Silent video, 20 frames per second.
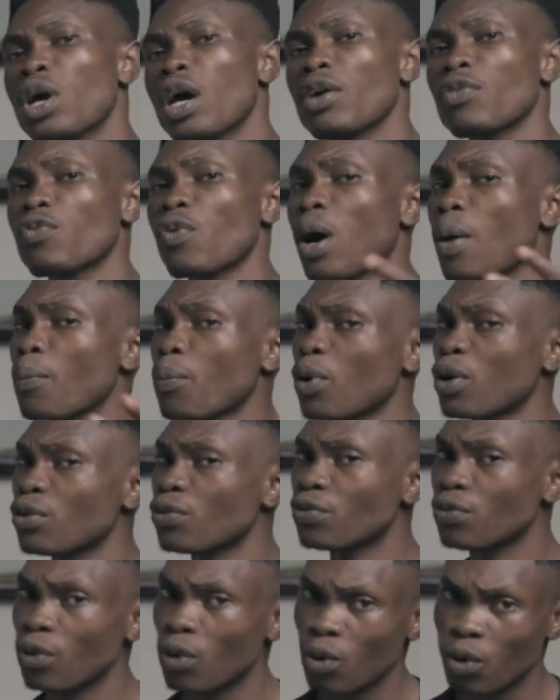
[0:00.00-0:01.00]

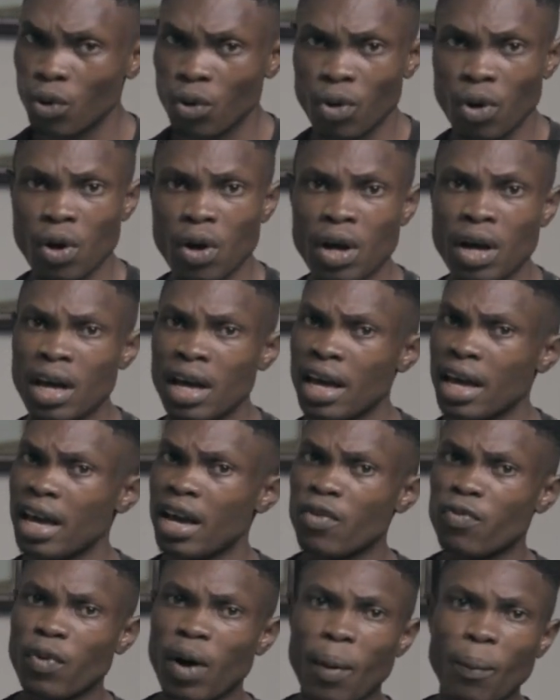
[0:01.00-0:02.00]
f1.4,
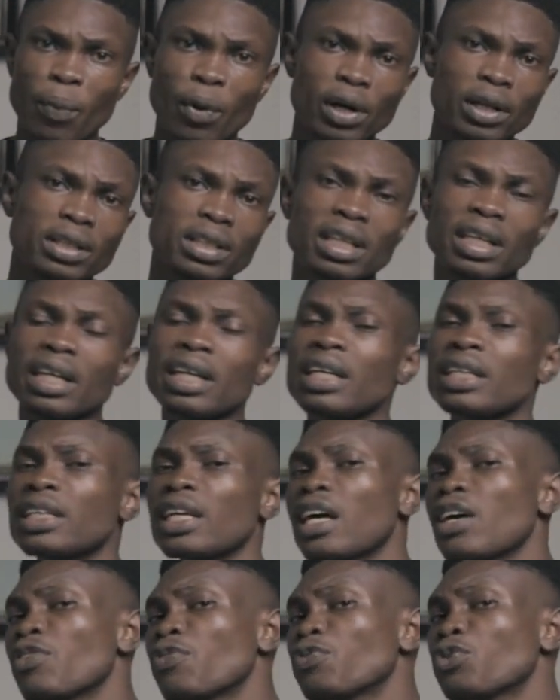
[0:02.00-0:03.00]
f1.8,
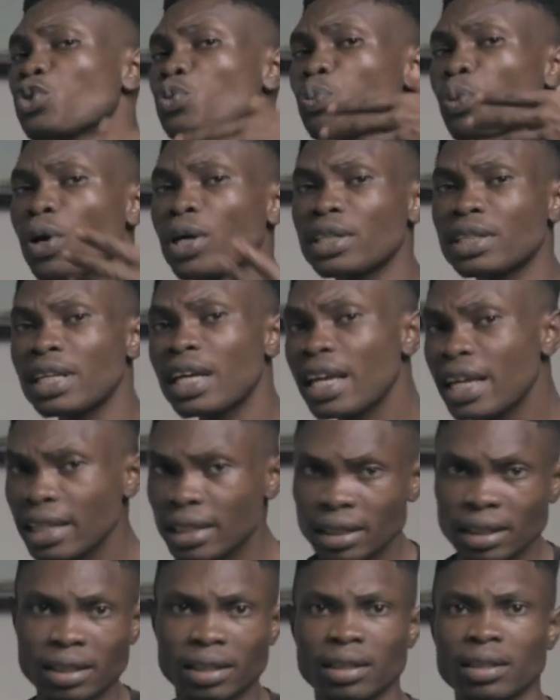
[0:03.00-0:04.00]

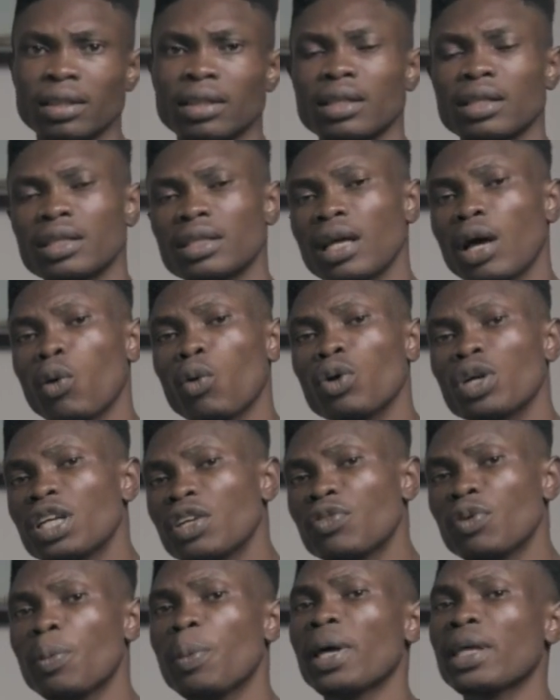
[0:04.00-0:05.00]
f2.8, and go
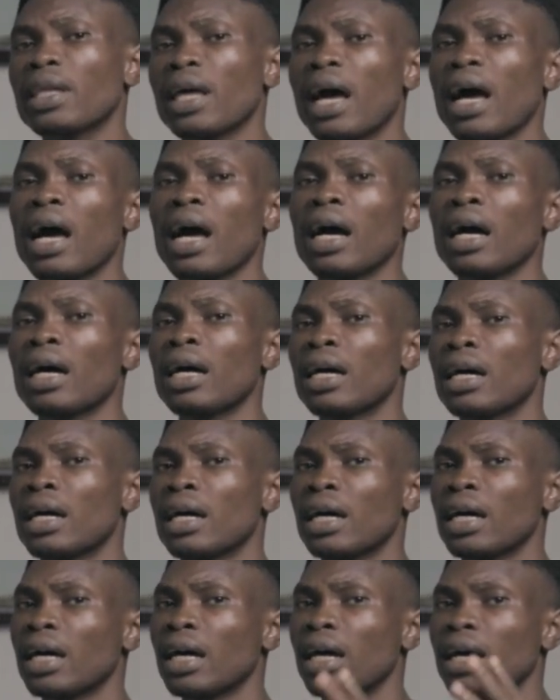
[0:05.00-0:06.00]
give you better
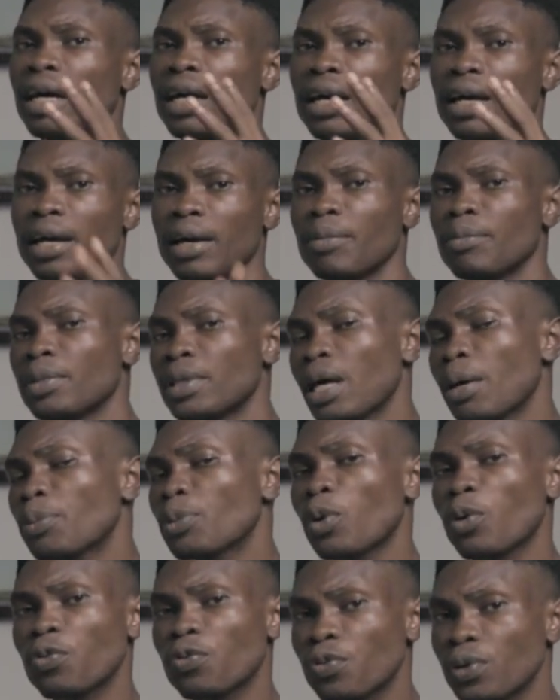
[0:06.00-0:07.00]

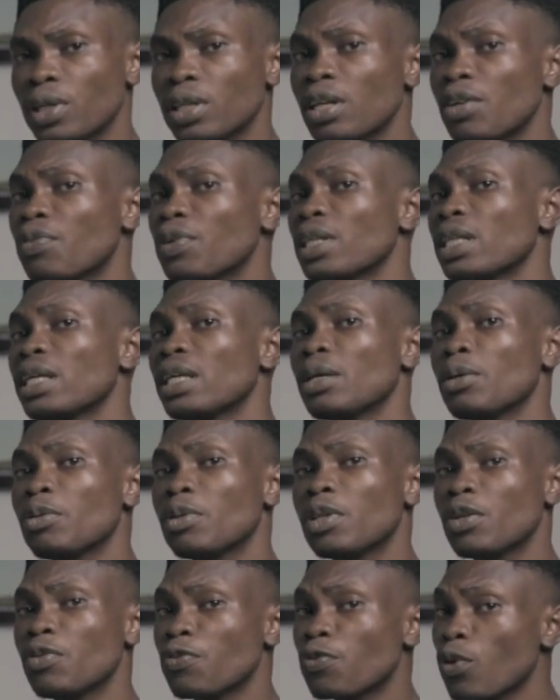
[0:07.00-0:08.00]
depth of field.
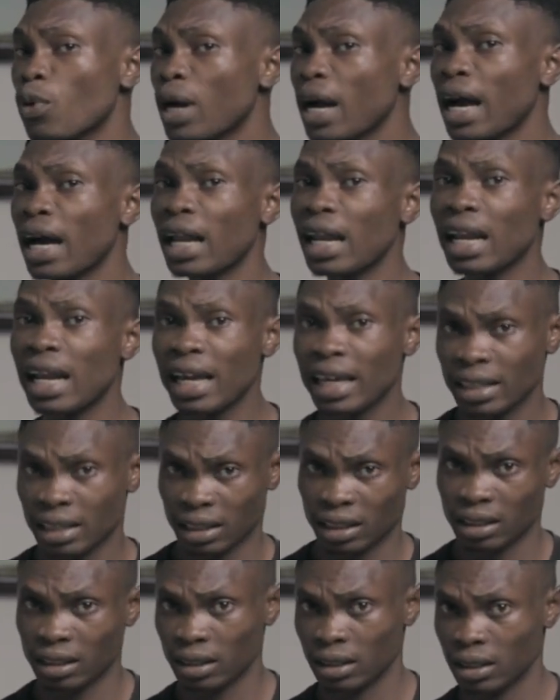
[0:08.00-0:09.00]
Even the focal
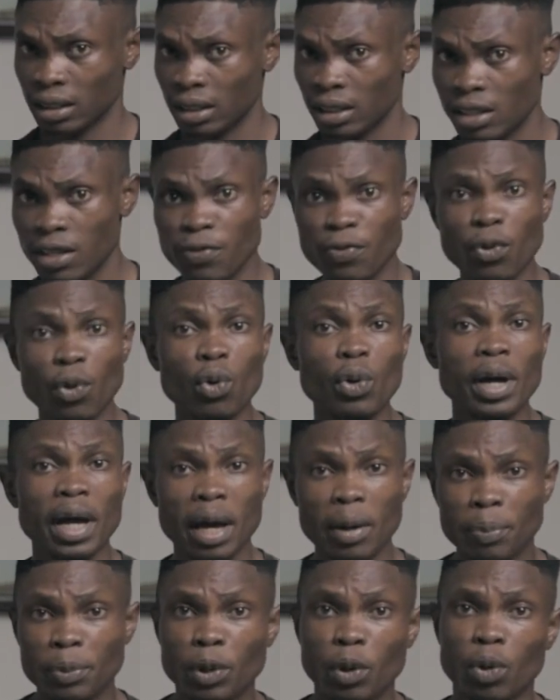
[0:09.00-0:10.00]
length, they follow
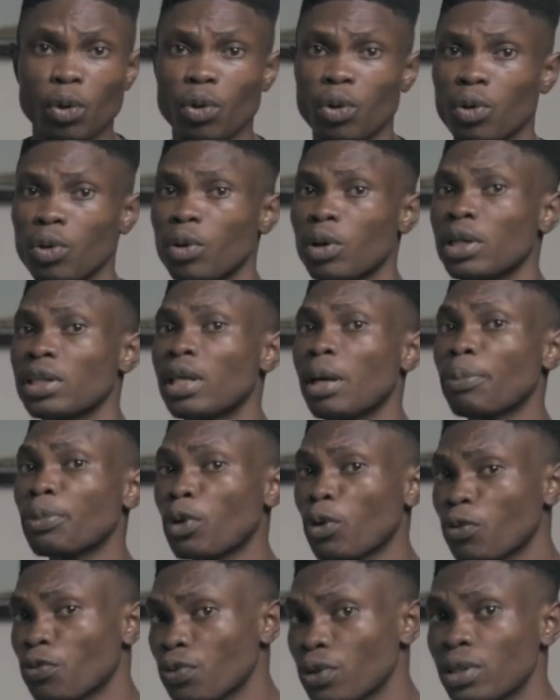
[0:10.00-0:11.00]
help your depth
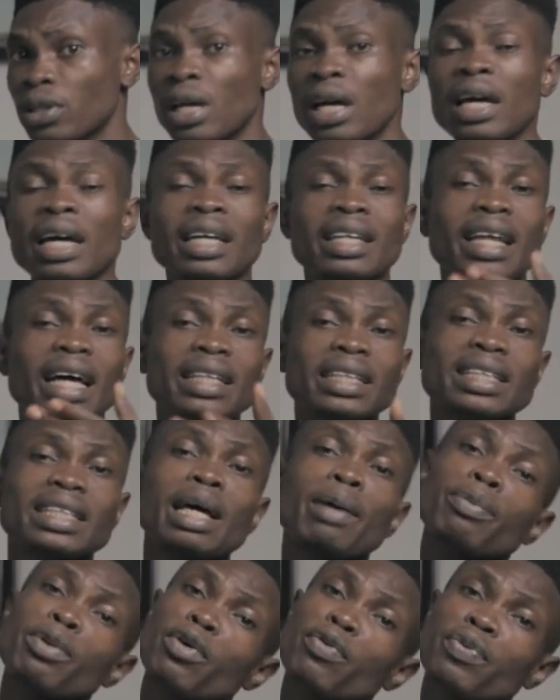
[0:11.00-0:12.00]
of field. Now this
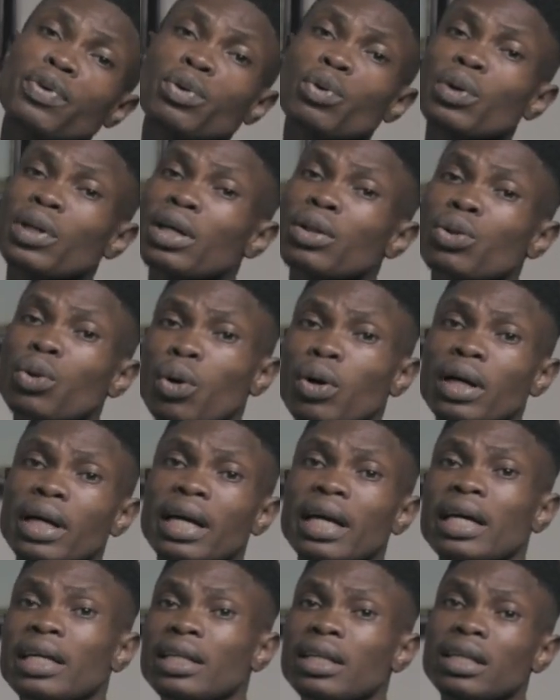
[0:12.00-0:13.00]
depth of field, what they talk,
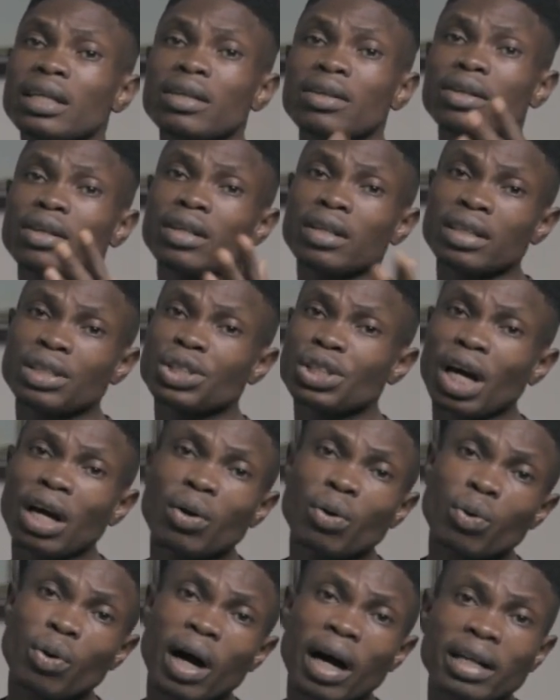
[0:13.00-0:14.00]
the
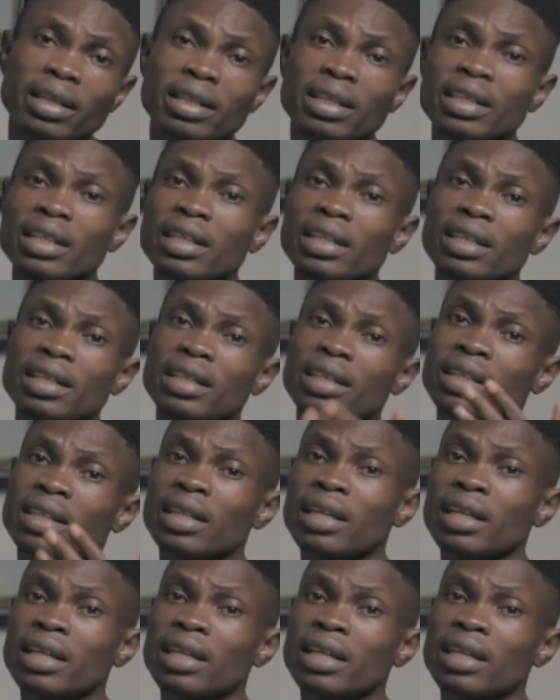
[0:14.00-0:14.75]
shallow and the